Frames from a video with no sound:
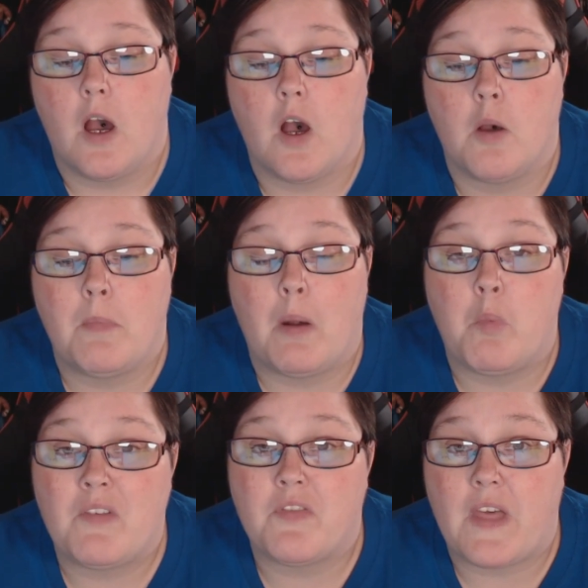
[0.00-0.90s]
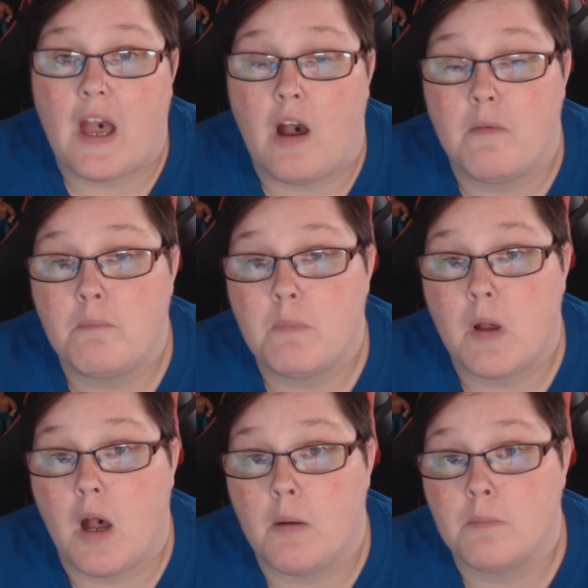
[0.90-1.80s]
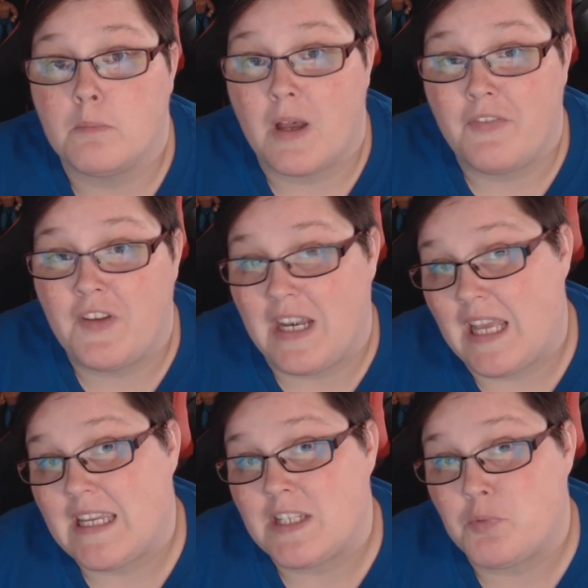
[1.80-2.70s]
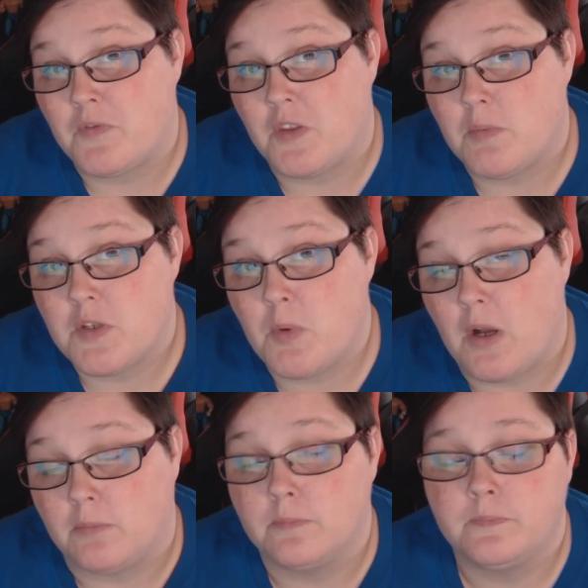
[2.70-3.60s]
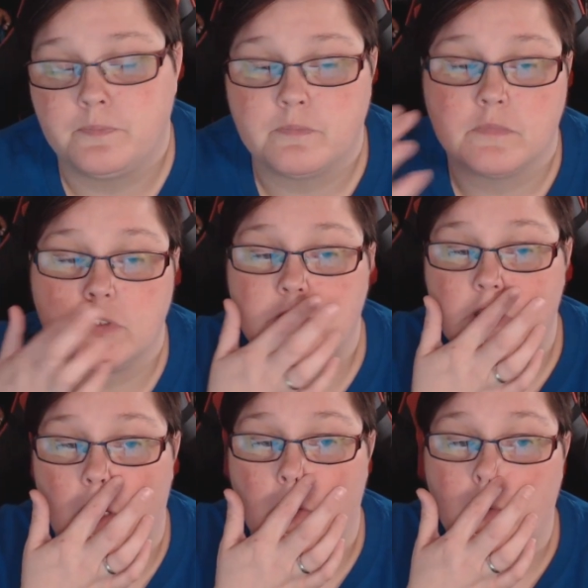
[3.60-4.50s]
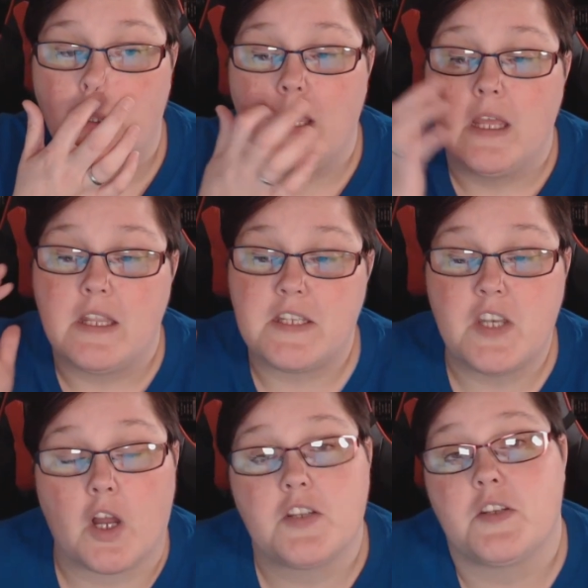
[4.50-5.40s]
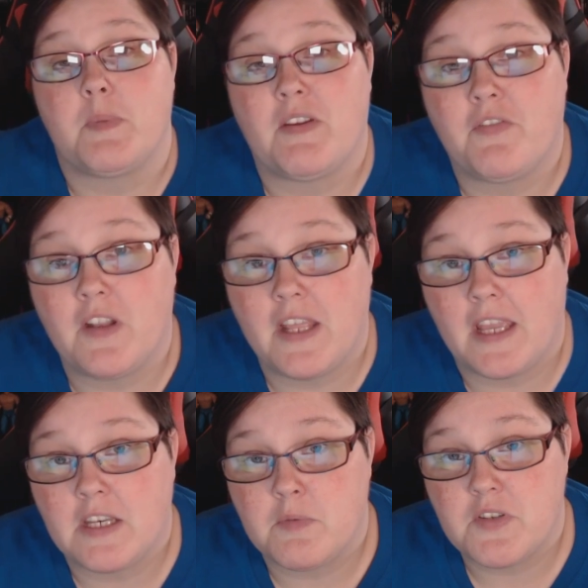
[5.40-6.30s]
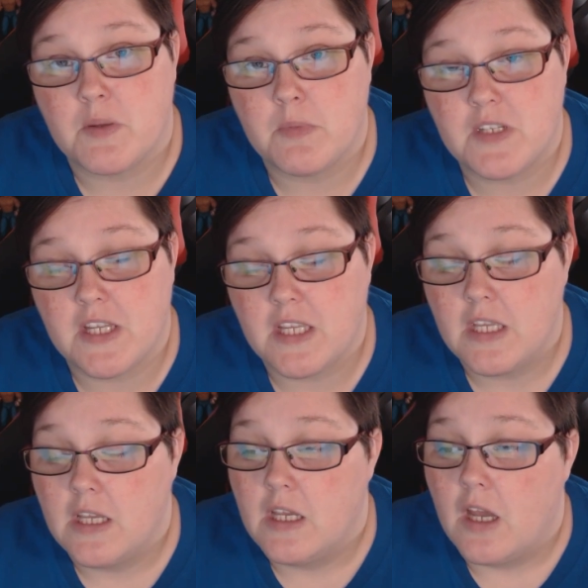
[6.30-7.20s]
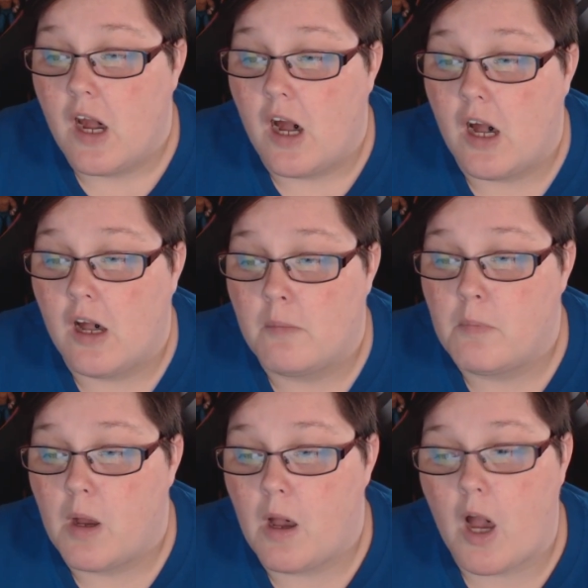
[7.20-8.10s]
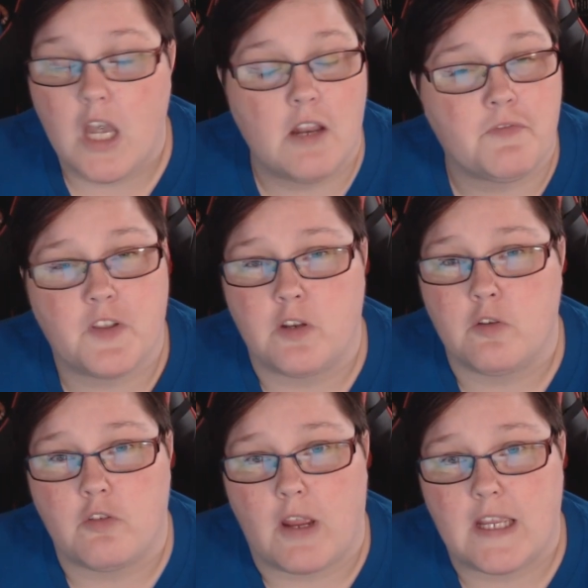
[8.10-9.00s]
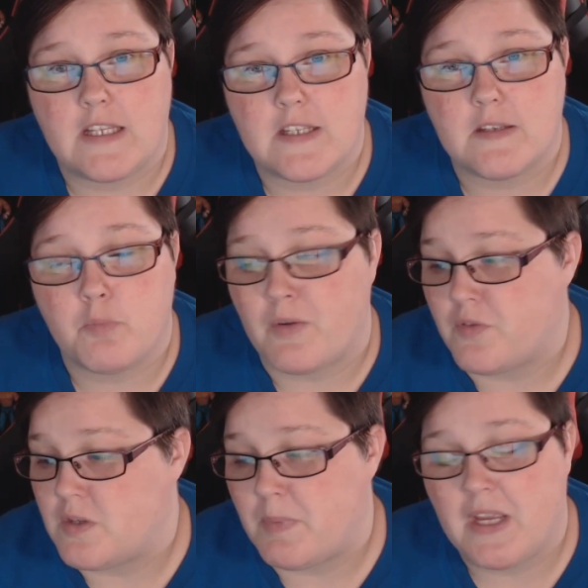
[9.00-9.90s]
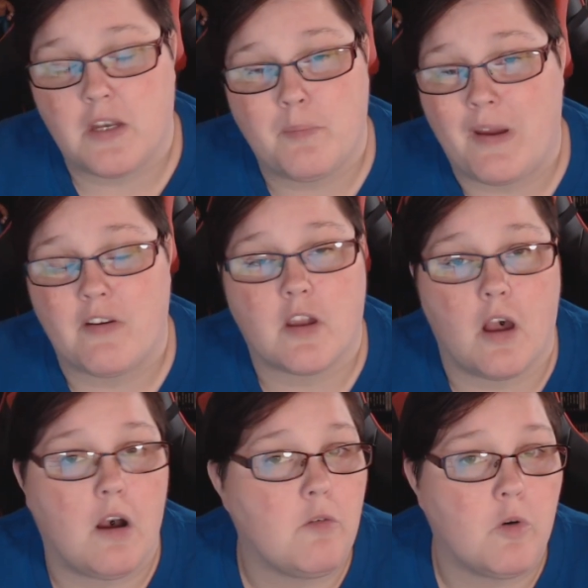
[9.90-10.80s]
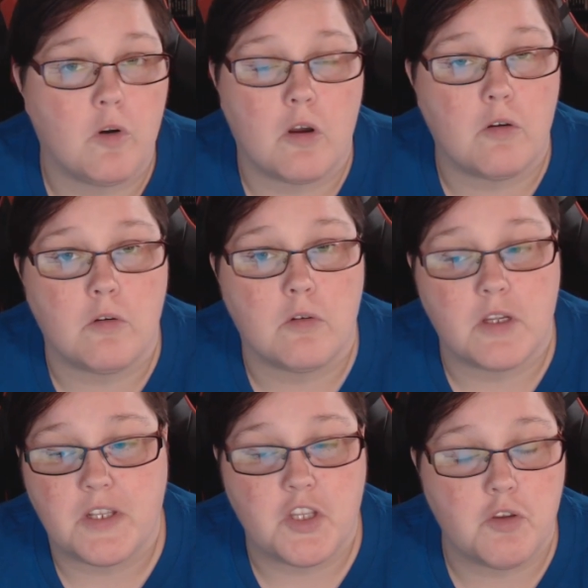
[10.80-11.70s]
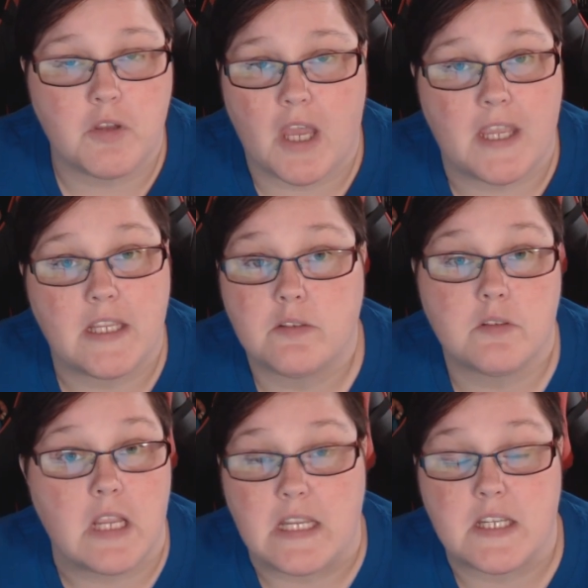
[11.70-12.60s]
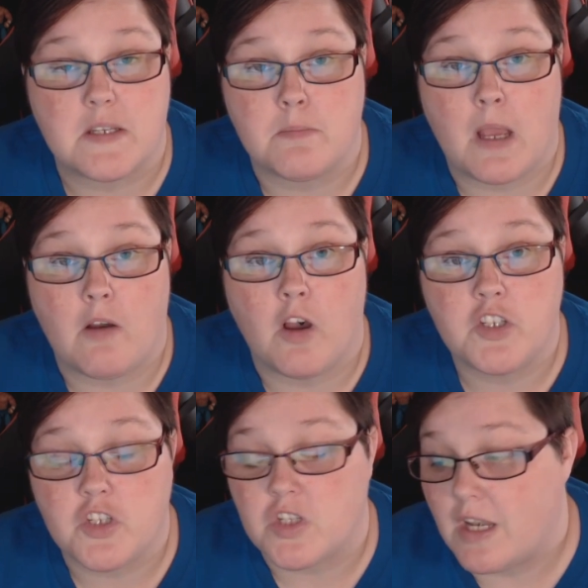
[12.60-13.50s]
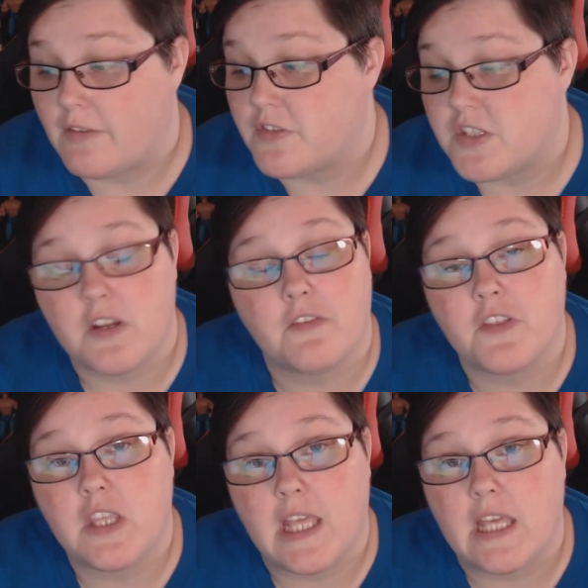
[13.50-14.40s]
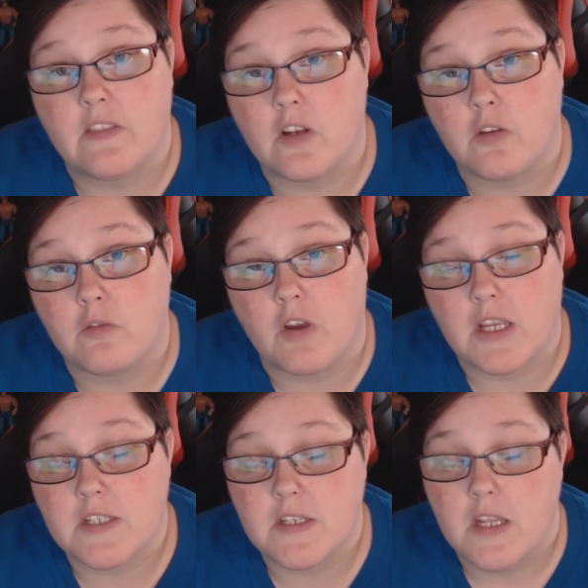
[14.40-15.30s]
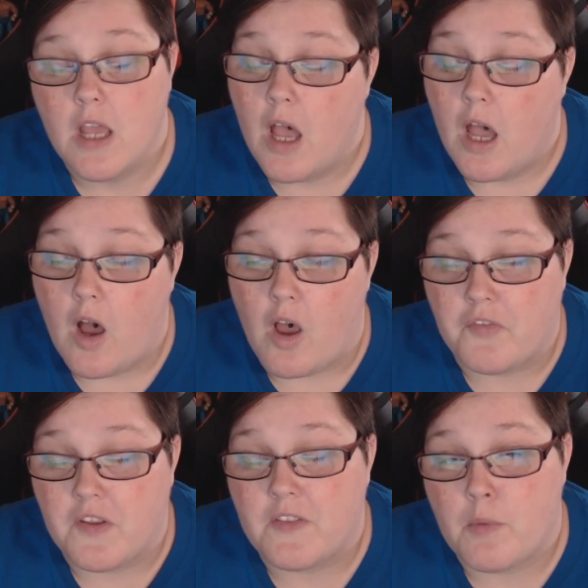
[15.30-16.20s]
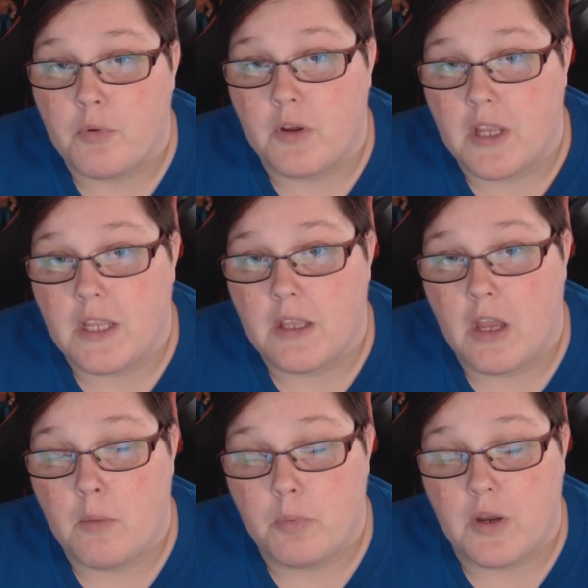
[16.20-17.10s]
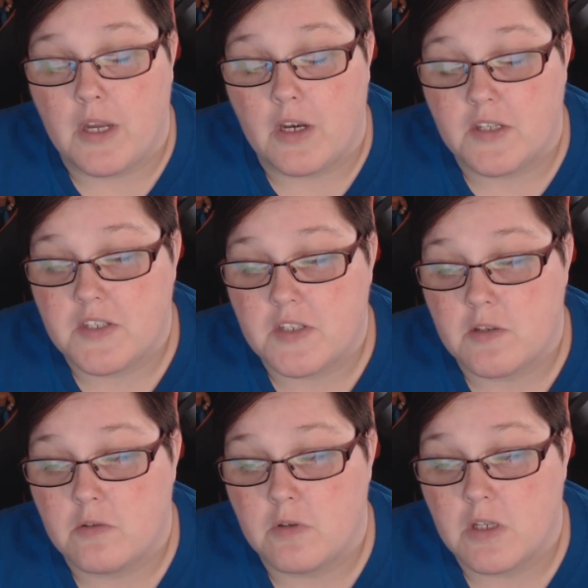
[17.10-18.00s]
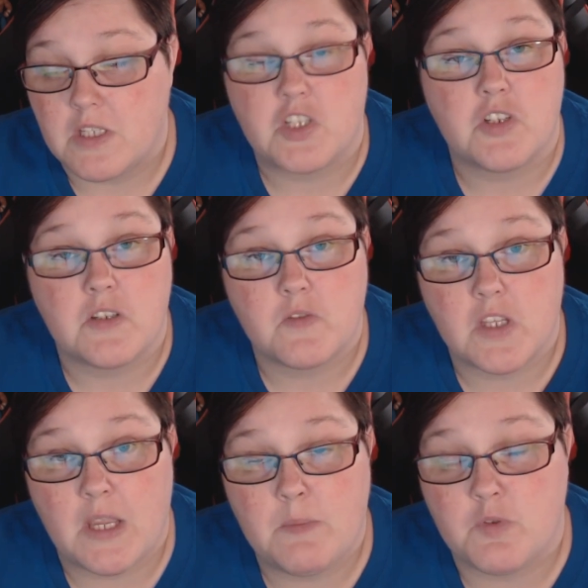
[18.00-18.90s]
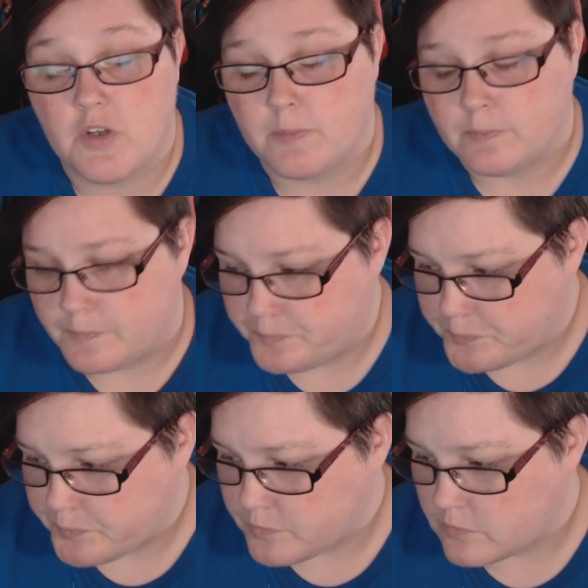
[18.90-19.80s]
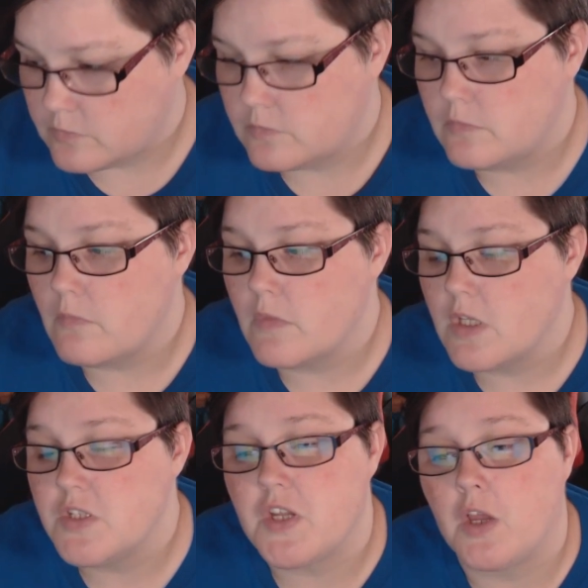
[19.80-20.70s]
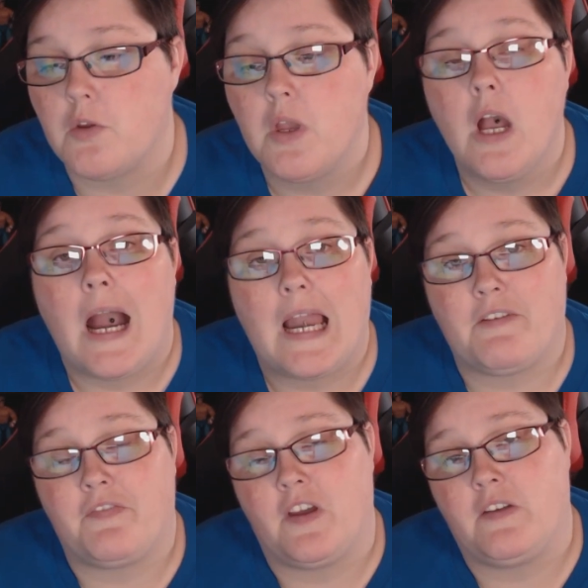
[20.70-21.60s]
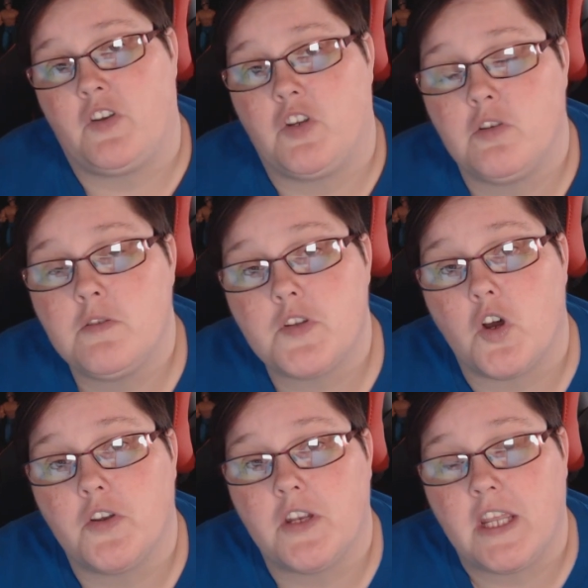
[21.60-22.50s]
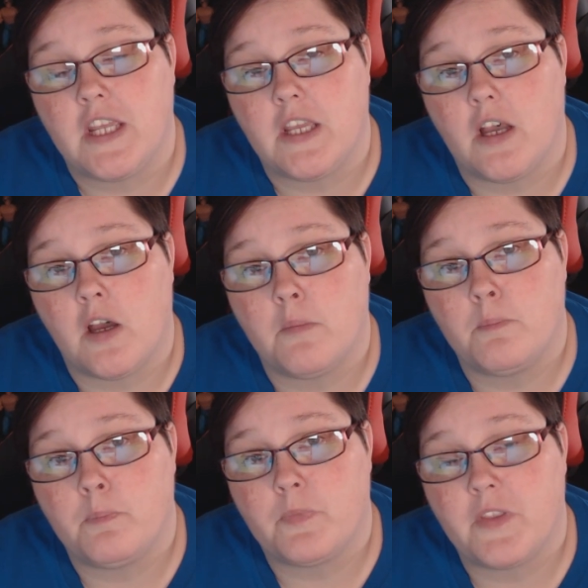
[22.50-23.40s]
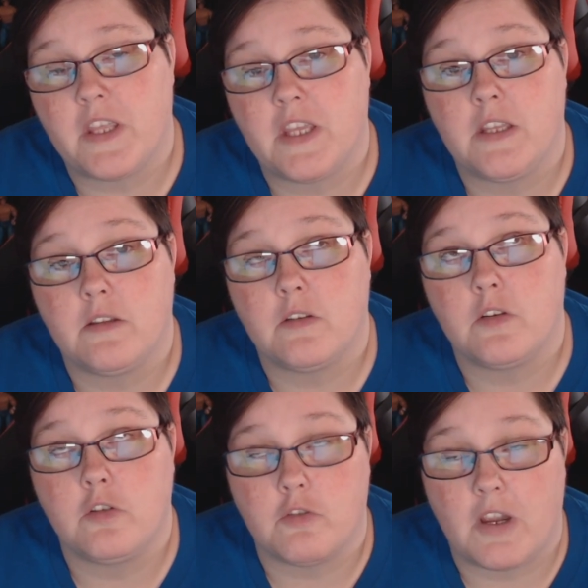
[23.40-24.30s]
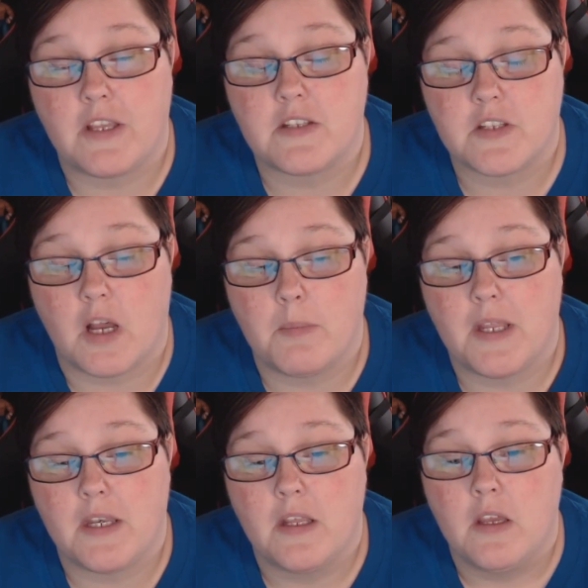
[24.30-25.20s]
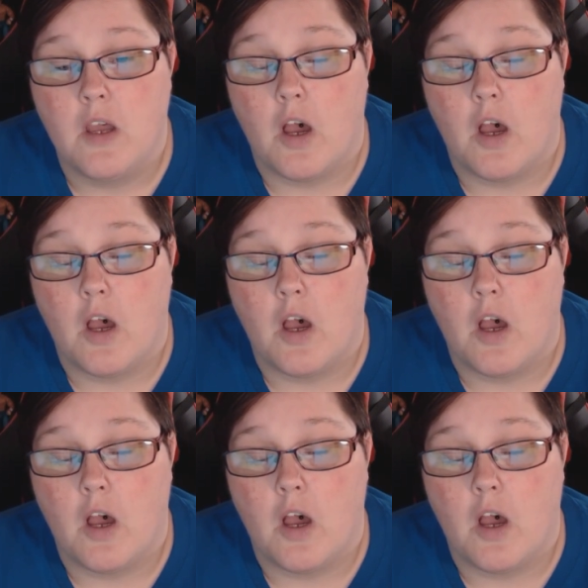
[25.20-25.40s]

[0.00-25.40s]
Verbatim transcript: um, and with that, I'm I'm affiliated with them as well. So it's nice to be affiliated with somebody. Um, I love the loot crates, whether it be in America or, or in the UK, it doesn't matter. I just love the stuff that you get in the loot crates. I think they're pretty um, pretty nice to additions for the games room. So I'll have further news on the um, the loot crate that's come in